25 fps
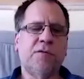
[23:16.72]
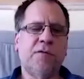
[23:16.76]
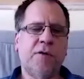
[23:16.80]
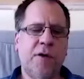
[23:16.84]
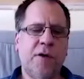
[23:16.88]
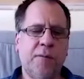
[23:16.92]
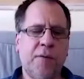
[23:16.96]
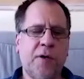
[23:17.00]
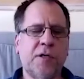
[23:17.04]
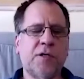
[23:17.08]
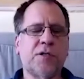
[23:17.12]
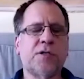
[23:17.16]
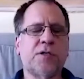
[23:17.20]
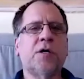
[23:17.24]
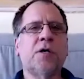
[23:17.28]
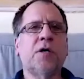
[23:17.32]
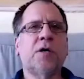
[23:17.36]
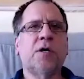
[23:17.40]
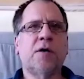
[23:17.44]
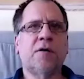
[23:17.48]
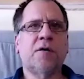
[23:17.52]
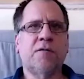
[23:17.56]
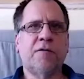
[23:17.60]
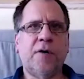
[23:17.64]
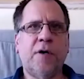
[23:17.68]
very much okay
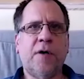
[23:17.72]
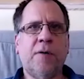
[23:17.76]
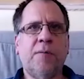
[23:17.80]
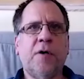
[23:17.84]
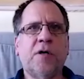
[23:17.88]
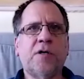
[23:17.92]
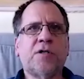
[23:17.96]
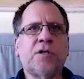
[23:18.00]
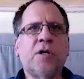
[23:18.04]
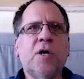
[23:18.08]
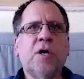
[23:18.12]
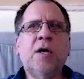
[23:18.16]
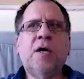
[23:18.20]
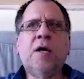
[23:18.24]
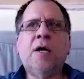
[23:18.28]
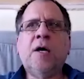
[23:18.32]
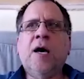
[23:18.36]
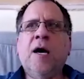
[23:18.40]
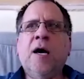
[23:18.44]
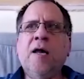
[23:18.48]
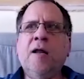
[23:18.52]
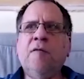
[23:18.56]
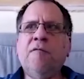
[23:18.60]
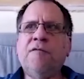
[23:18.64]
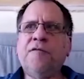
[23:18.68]
very much
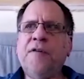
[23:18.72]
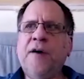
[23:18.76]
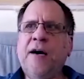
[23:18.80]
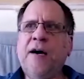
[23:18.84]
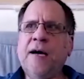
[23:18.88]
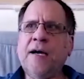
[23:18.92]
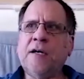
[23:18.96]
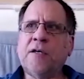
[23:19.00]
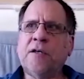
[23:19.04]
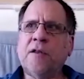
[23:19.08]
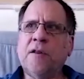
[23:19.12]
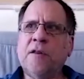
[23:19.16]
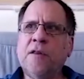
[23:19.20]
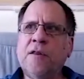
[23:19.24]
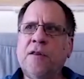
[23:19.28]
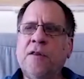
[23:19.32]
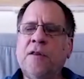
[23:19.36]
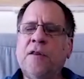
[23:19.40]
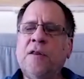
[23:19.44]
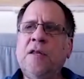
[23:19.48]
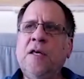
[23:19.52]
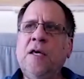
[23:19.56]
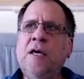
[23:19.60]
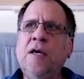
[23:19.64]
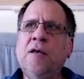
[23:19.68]
and in fact,
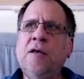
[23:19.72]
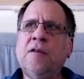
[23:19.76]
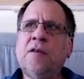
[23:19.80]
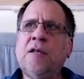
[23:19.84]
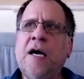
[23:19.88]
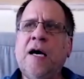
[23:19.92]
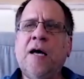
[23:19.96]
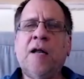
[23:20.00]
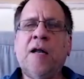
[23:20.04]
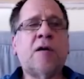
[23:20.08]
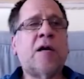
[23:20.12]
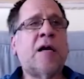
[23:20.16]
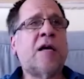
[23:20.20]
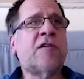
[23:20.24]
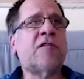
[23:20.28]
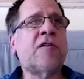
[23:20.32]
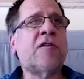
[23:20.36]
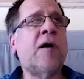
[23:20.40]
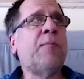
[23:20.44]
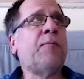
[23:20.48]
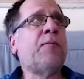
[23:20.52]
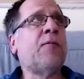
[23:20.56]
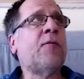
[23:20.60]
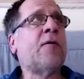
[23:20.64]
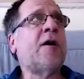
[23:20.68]
the that
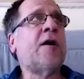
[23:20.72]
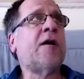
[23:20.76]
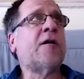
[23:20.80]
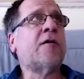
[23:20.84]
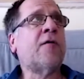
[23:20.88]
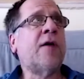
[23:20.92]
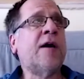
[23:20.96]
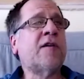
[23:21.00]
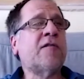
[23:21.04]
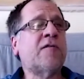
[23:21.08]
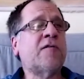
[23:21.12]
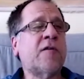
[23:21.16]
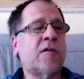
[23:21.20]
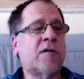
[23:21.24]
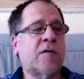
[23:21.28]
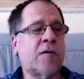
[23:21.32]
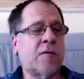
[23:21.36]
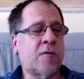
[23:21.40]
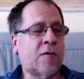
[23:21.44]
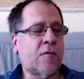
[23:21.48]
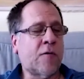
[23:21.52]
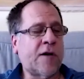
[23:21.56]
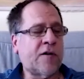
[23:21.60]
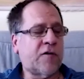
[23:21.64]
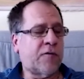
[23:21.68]
example, uh, Gregg's
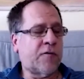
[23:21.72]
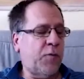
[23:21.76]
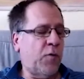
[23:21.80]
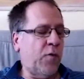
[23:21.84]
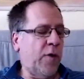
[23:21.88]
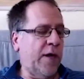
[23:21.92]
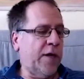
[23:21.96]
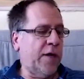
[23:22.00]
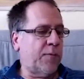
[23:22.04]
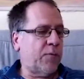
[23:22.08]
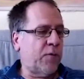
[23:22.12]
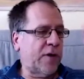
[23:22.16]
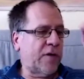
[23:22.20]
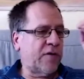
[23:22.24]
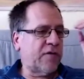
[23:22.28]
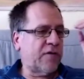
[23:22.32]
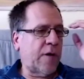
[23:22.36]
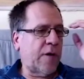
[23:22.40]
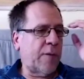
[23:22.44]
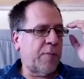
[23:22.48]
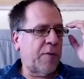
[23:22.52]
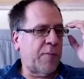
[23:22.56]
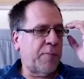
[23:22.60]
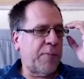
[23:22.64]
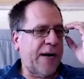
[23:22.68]
Gregg's point brings
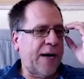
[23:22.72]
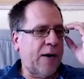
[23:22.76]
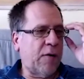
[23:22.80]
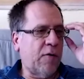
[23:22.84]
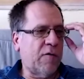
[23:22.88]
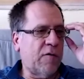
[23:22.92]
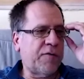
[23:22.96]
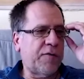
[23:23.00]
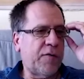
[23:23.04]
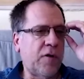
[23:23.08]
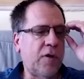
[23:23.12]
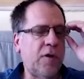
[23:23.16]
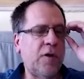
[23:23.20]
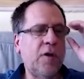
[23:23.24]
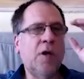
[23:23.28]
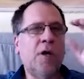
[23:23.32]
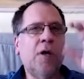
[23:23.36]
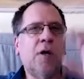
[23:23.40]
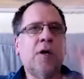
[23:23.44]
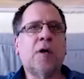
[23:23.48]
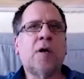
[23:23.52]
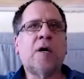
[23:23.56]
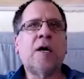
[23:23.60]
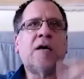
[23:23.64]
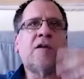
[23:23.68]
up a powerful
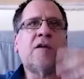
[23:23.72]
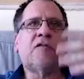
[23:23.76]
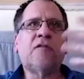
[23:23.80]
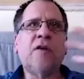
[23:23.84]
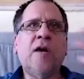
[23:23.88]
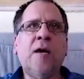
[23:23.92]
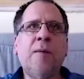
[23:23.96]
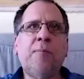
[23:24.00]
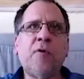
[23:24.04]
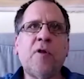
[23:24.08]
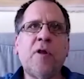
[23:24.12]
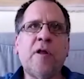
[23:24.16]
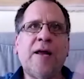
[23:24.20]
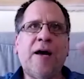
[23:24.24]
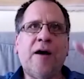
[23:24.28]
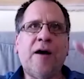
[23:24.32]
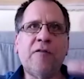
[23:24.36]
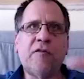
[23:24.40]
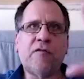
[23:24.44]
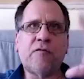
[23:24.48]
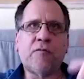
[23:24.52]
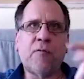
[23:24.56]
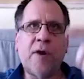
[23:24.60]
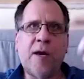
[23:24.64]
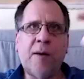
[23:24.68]
example and how
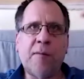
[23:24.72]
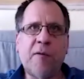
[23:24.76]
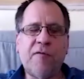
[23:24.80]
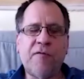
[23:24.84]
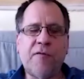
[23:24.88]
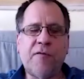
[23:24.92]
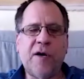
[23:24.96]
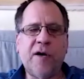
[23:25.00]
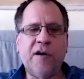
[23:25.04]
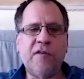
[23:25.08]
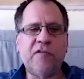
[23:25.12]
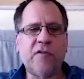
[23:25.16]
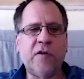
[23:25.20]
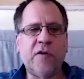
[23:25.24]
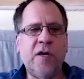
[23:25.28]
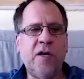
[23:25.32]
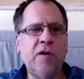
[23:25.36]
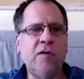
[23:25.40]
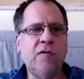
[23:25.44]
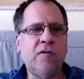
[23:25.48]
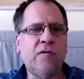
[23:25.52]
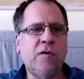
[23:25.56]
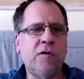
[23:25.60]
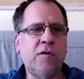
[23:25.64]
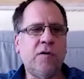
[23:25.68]
this ramifies
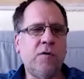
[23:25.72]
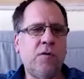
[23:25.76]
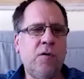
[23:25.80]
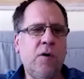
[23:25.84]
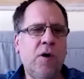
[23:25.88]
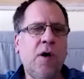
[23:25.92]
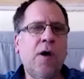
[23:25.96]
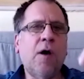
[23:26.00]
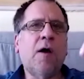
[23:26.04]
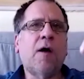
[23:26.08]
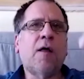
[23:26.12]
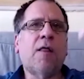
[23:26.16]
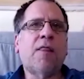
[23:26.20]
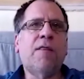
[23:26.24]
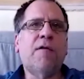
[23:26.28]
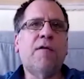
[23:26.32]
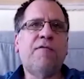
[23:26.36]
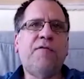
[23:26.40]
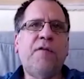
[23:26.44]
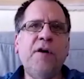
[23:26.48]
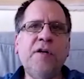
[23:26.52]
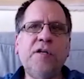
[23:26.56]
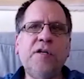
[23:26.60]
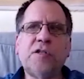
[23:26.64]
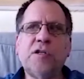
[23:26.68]
into the
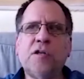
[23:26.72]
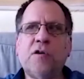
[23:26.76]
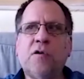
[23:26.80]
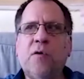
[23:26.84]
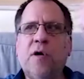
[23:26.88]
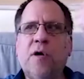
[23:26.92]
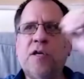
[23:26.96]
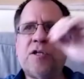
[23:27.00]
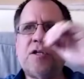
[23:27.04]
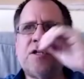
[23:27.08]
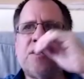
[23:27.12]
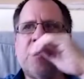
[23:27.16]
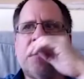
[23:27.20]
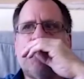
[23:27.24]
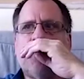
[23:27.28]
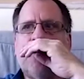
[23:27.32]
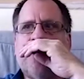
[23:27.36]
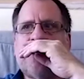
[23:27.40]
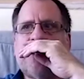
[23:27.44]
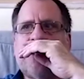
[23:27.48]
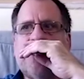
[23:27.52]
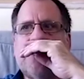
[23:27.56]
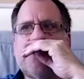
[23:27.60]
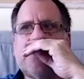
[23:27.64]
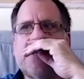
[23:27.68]
function question,
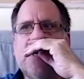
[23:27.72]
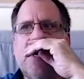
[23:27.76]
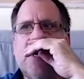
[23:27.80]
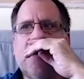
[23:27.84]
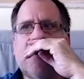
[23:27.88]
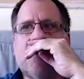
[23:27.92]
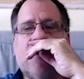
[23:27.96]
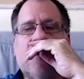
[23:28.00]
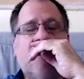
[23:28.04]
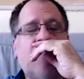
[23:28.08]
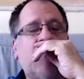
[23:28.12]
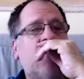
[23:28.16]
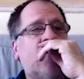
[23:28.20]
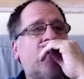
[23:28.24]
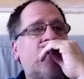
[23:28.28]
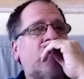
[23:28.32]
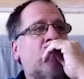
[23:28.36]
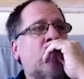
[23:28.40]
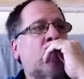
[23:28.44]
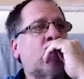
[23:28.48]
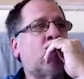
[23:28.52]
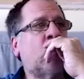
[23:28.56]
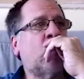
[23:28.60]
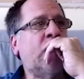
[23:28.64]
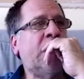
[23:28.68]
which is it
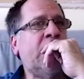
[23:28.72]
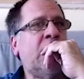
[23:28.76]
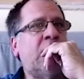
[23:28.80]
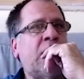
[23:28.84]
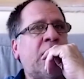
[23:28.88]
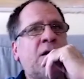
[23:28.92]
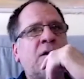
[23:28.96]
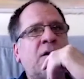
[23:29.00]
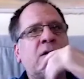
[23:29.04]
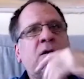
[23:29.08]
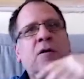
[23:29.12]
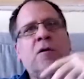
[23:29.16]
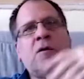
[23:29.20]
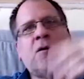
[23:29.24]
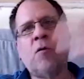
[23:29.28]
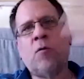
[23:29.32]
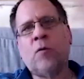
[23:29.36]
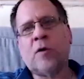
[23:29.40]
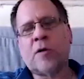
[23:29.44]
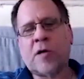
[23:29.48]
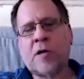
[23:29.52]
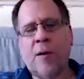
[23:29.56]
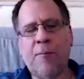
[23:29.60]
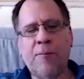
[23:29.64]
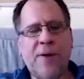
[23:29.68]
will we and you know
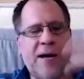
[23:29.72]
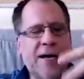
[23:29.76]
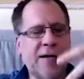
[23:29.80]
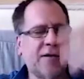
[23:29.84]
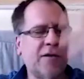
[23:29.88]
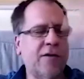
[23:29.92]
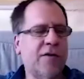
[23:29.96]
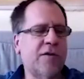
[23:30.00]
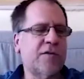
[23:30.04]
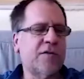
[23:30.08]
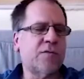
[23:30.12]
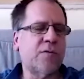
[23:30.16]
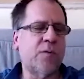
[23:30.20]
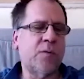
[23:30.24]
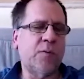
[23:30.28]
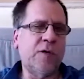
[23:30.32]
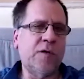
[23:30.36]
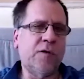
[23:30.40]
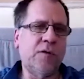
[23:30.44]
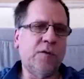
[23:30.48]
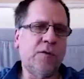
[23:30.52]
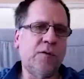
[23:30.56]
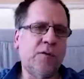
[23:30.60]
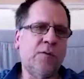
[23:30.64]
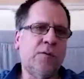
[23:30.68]
we'll come back to this when we
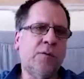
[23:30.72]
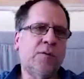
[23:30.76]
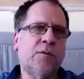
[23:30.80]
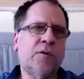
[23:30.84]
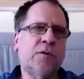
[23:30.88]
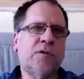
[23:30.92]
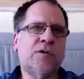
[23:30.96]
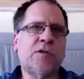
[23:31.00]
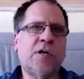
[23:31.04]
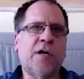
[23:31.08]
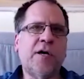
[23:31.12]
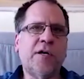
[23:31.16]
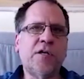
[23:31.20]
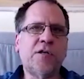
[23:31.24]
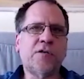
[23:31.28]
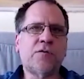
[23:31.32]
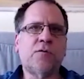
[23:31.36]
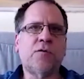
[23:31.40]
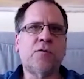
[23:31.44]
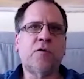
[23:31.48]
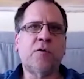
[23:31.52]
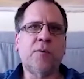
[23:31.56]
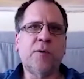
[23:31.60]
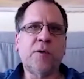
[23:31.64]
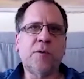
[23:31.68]
do the Chinese
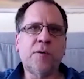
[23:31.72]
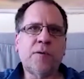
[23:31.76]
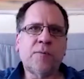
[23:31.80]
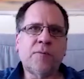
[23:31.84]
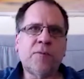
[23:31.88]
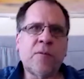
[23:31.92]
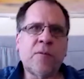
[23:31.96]
room and